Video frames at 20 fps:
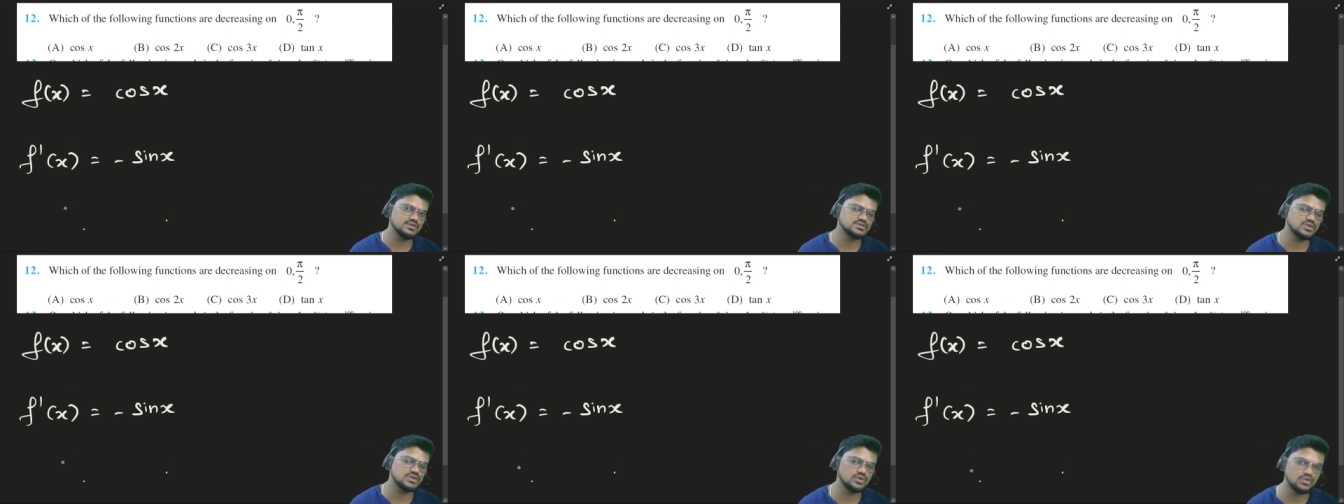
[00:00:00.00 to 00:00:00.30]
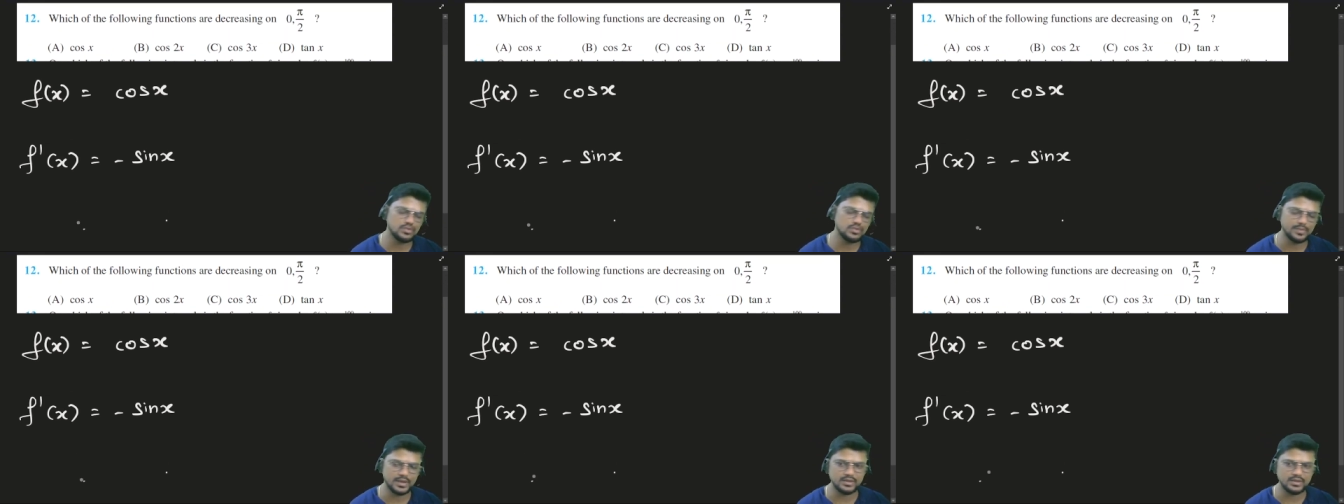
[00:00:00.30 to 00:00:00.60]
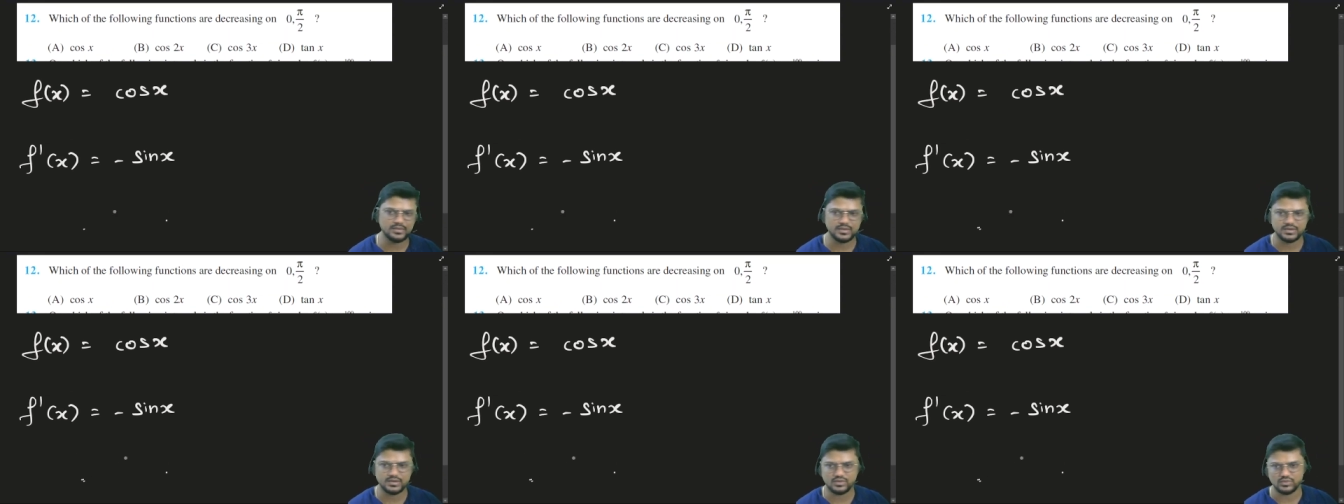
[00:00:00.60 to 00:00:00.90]
0 to pi
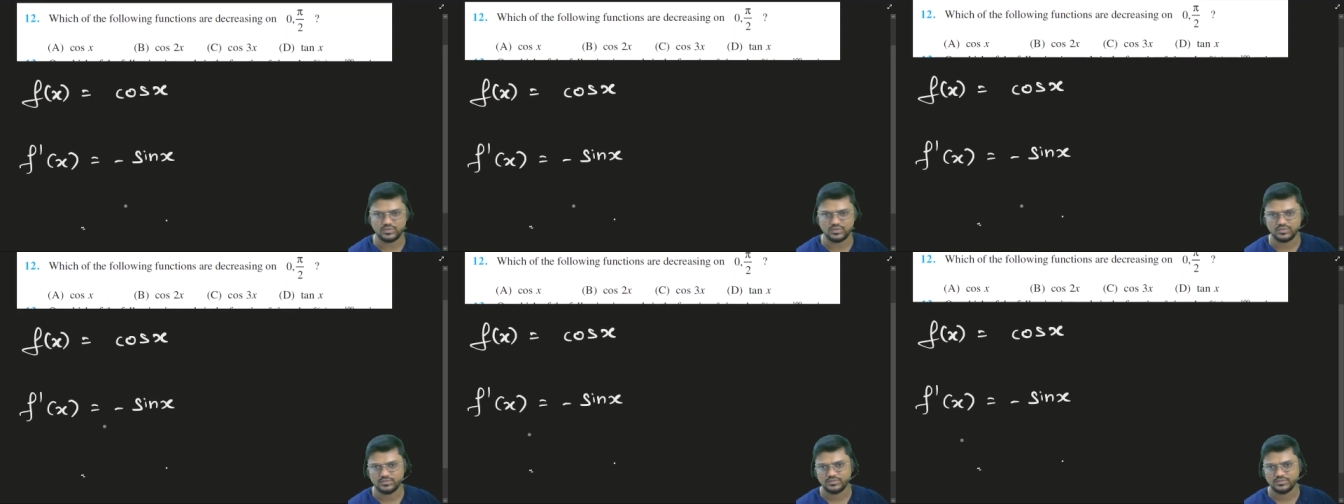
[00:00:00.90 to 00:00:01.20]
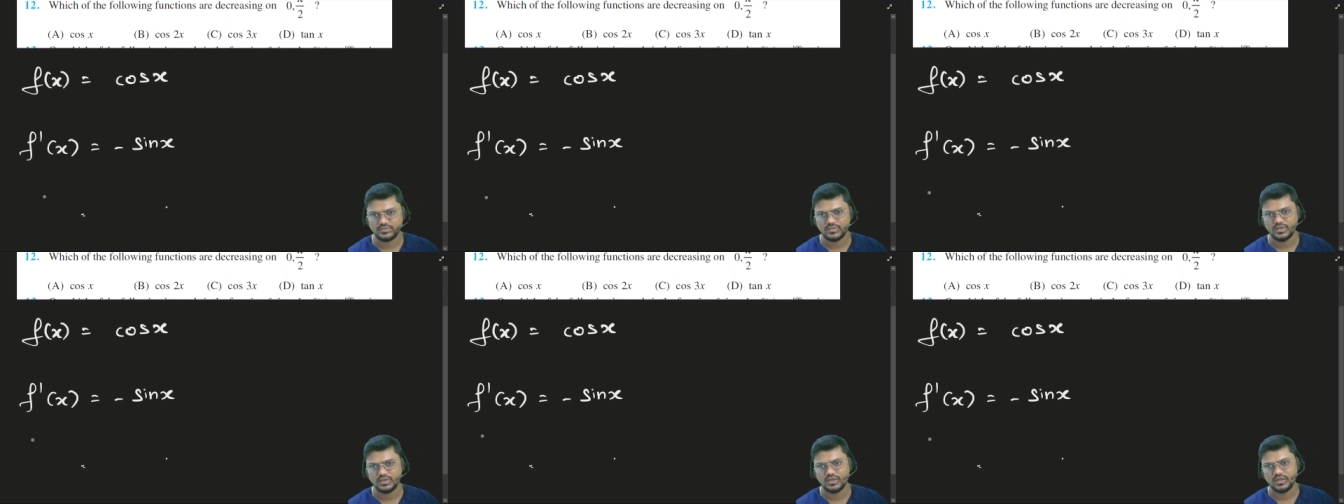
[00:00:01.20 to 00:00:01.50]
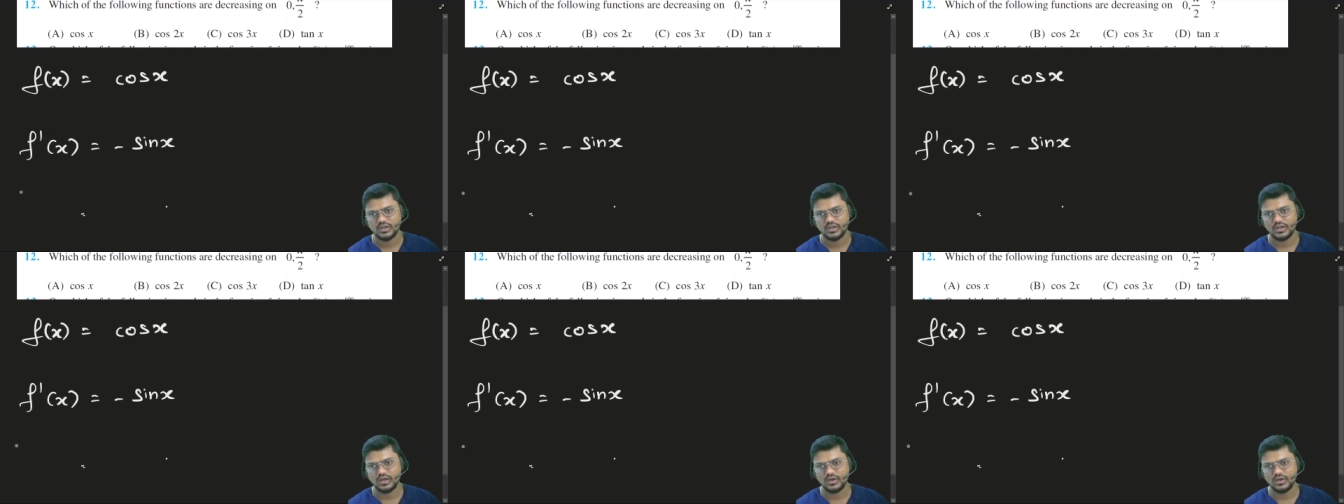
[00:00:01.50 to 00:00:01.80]
by 2?
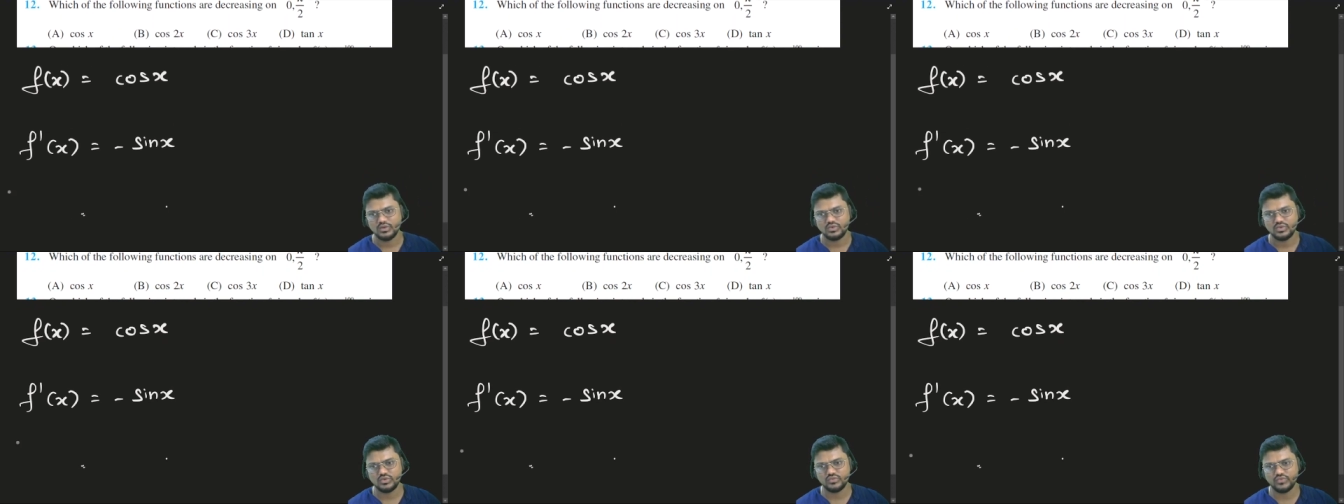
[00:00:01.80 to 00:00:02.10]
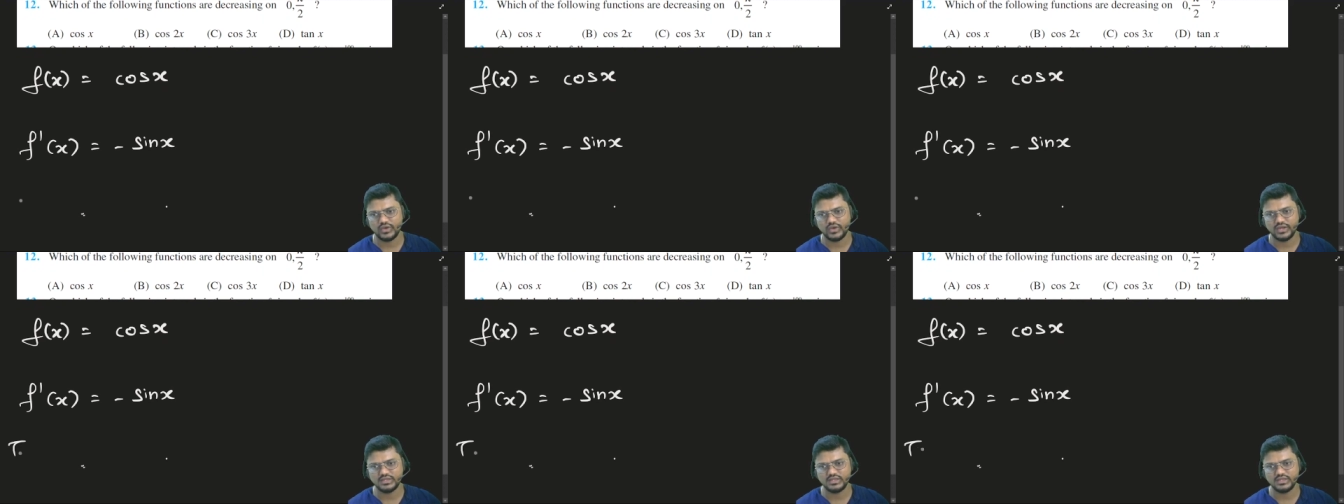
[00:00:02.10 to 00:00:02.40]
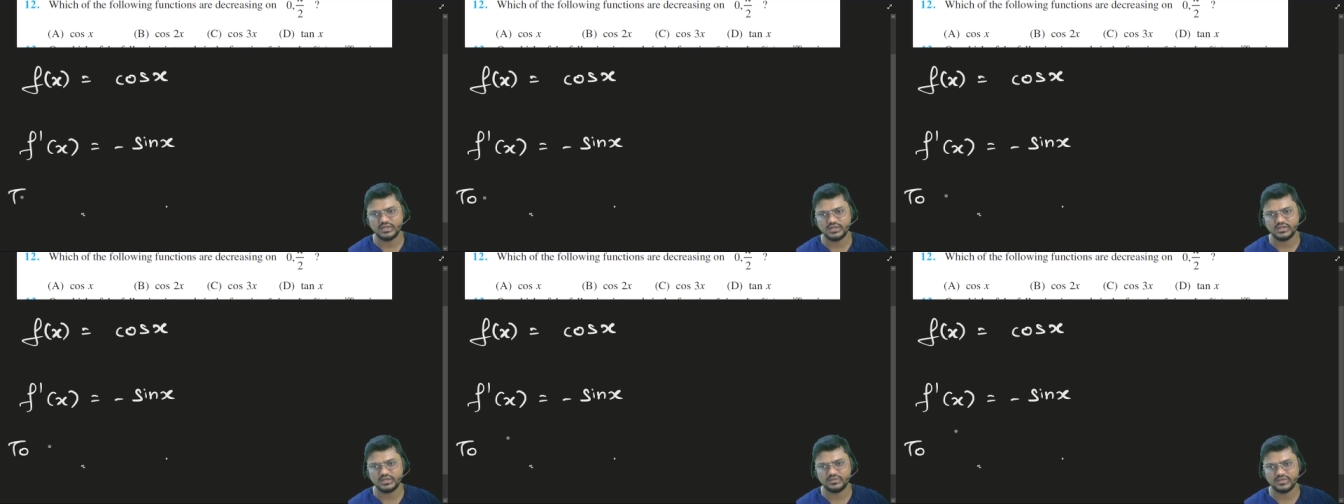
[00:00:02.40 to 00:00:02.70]
Now to find the
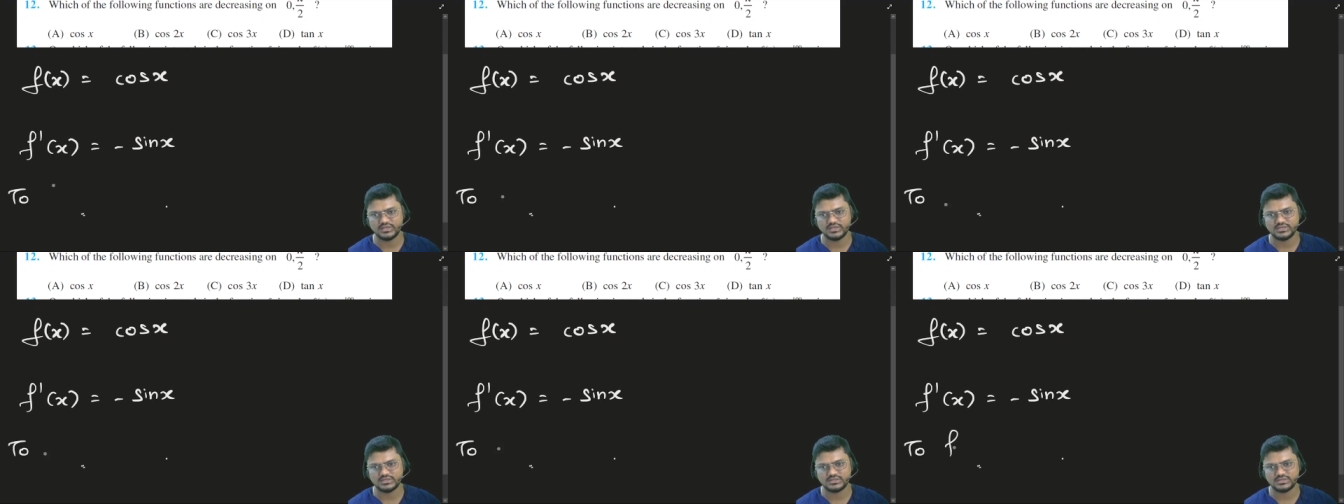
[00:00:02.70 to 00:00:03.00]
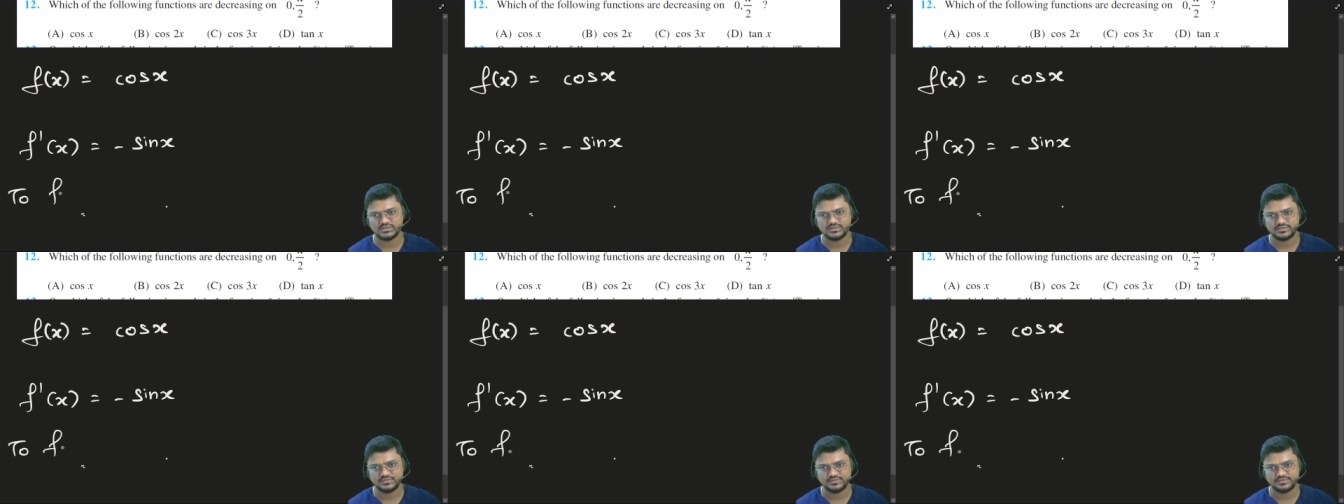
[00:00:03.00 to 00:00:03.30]
intervals,